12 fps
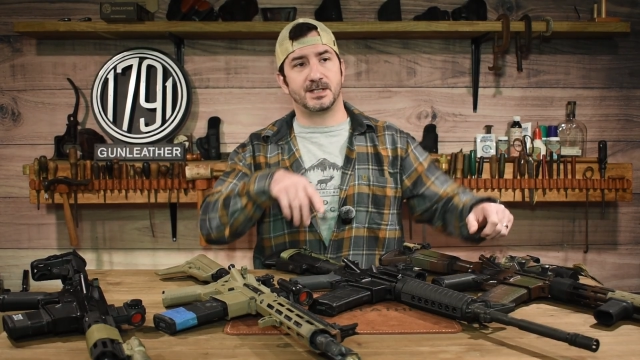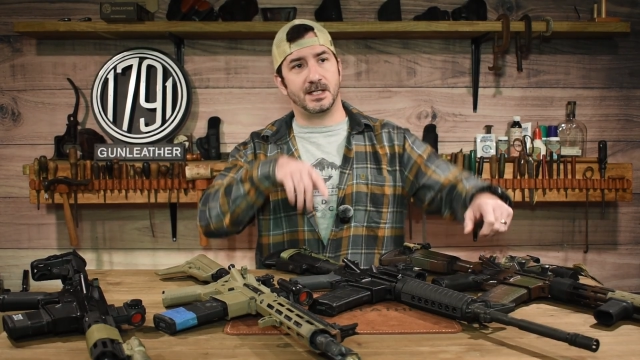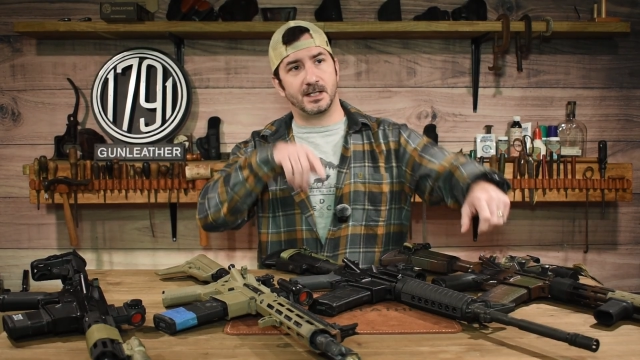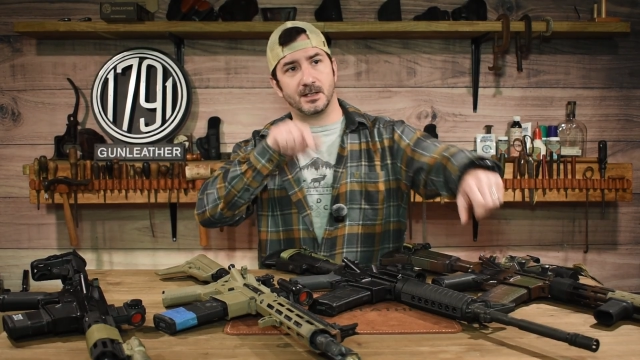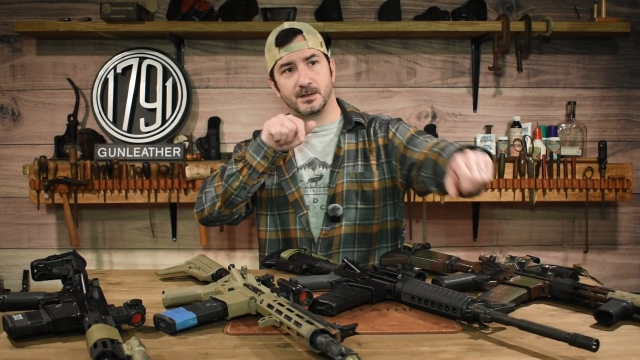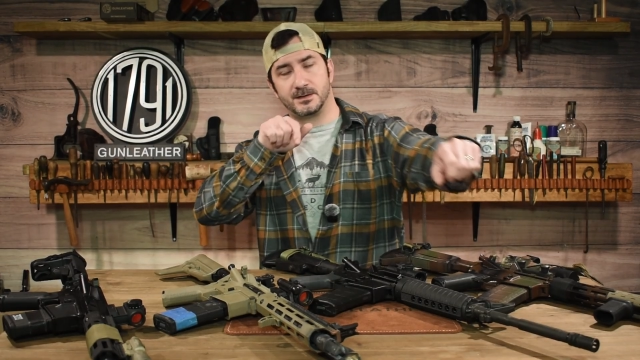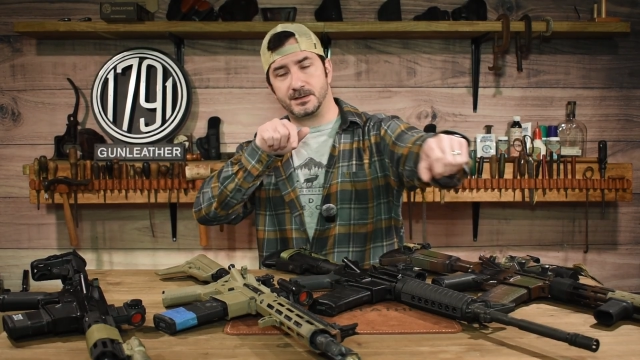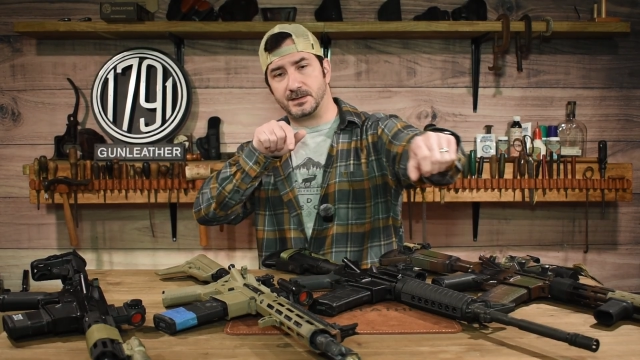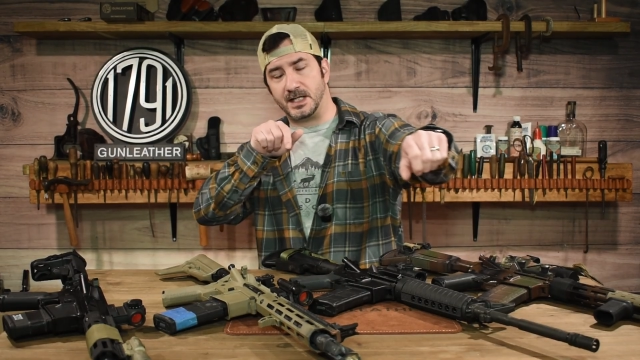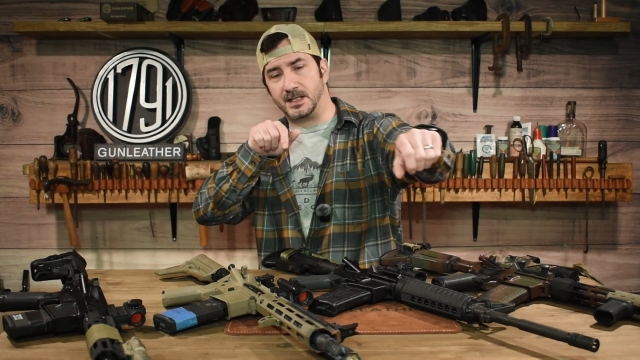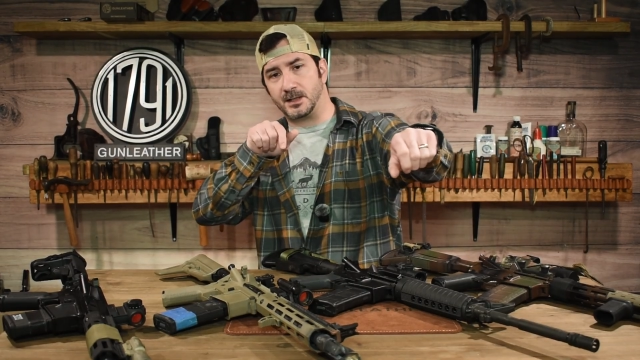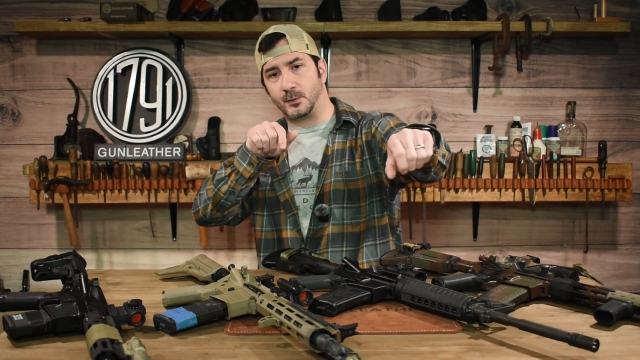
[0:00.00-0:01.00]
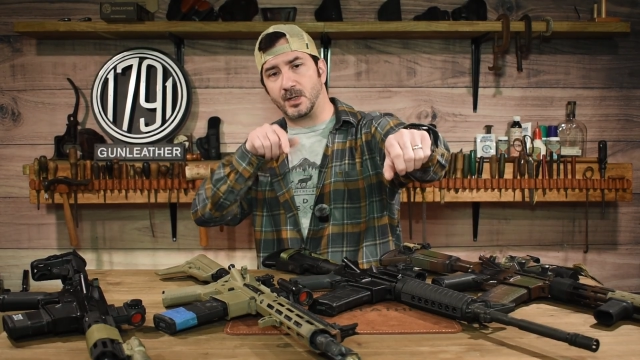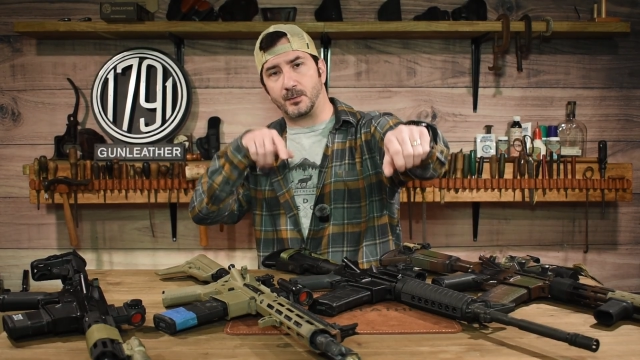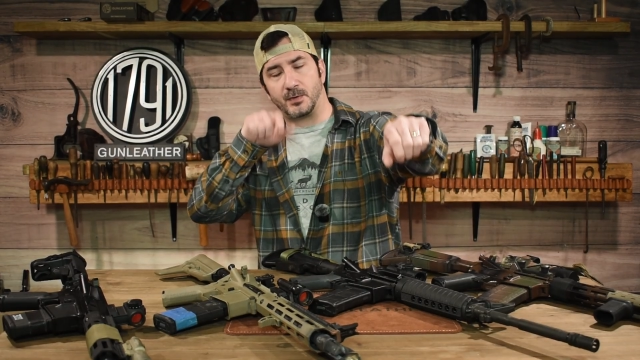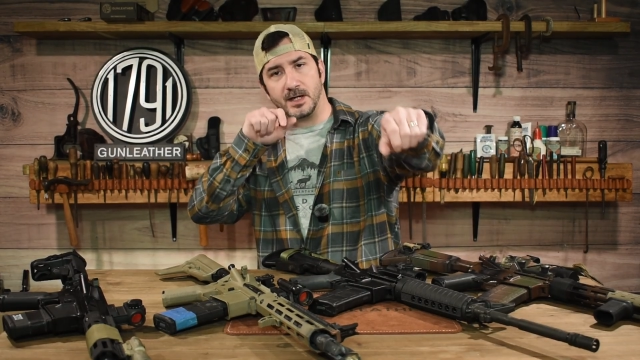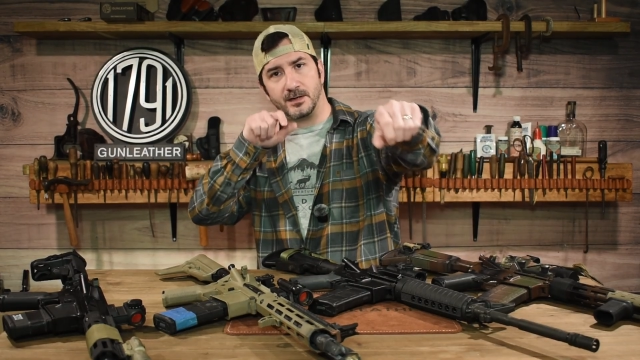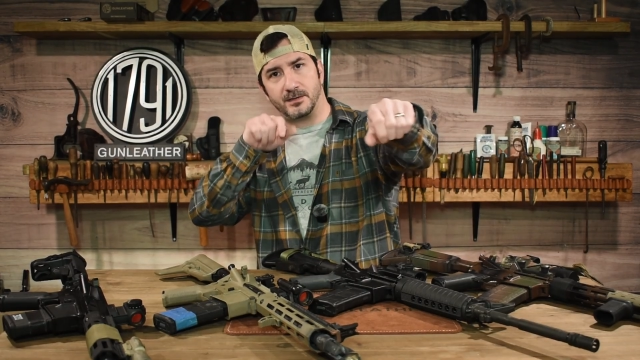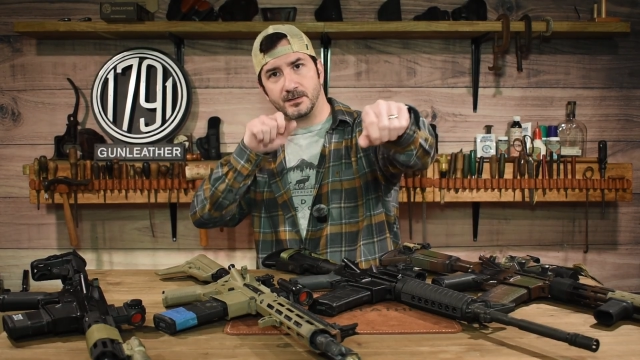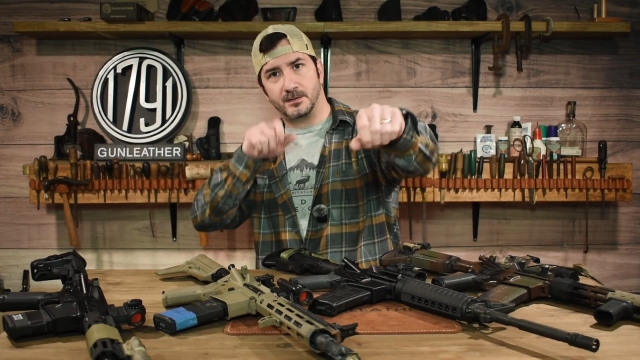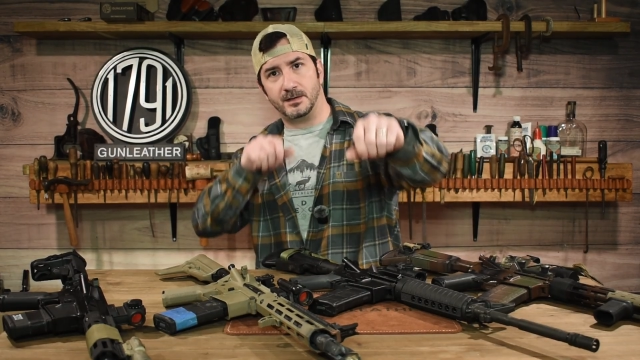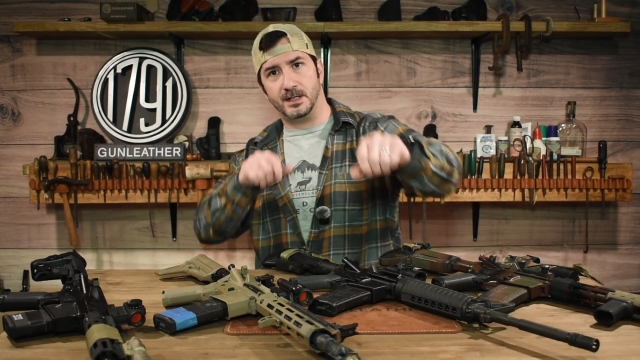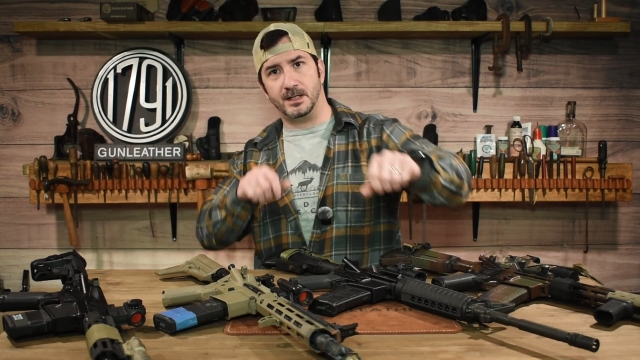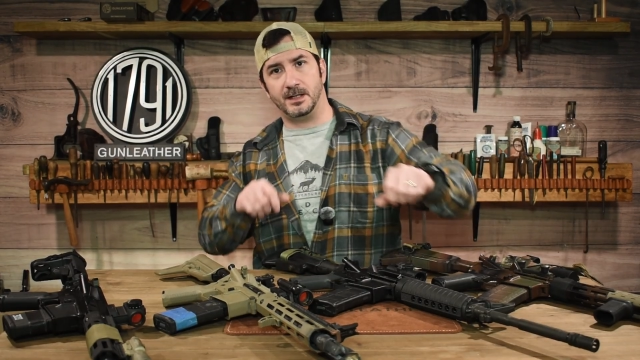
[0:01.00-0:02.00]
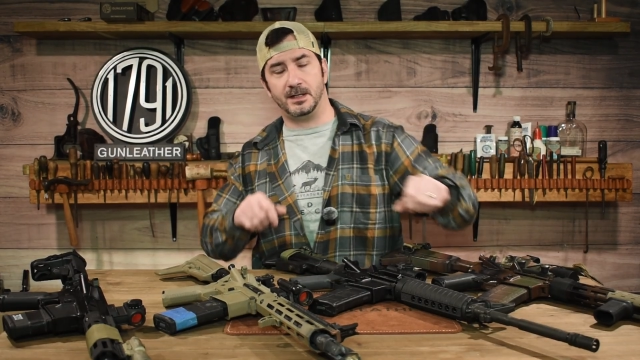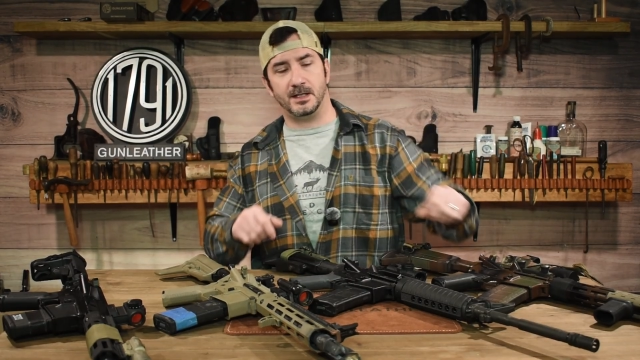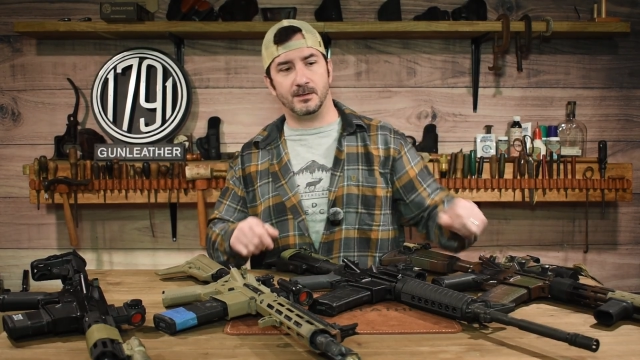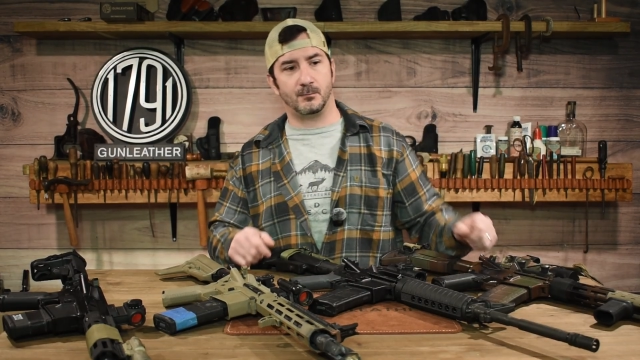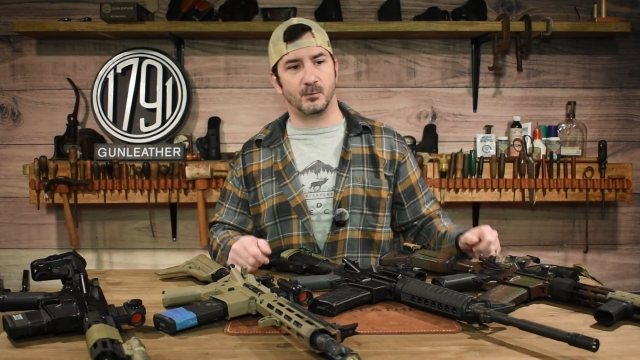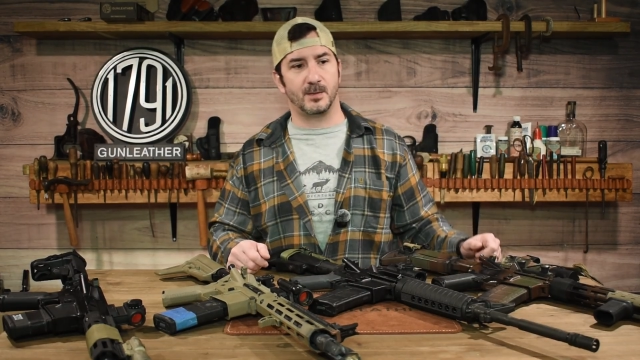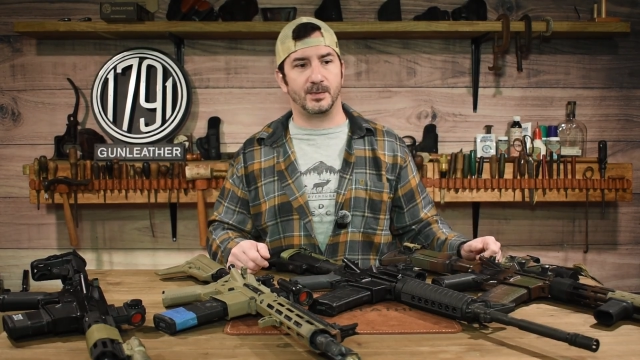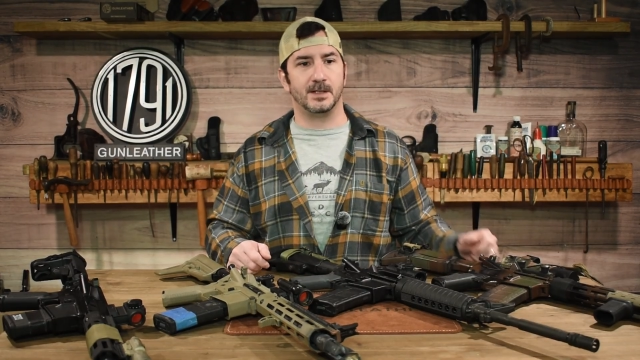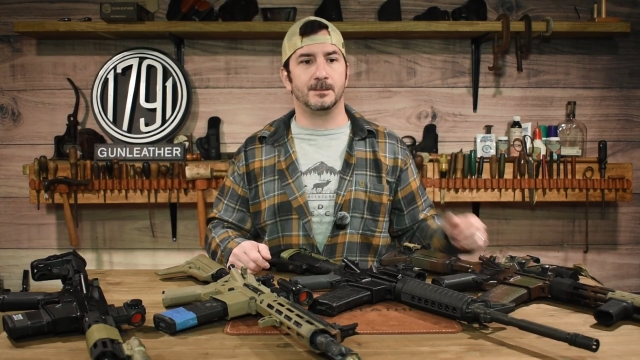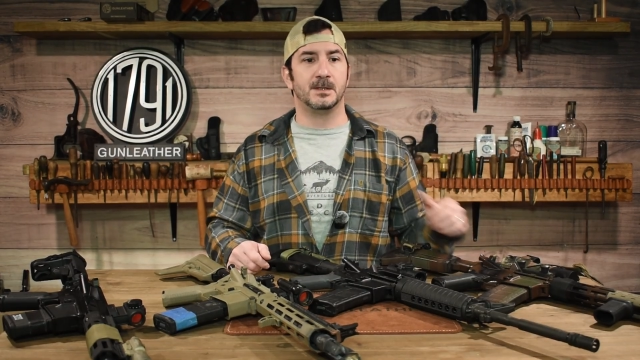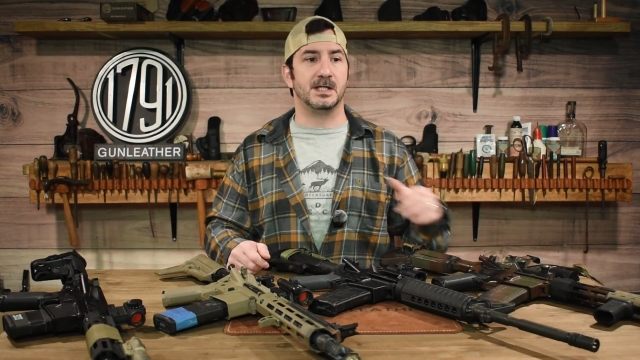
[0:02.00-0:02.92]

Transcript: Taking a quick breath and rip it.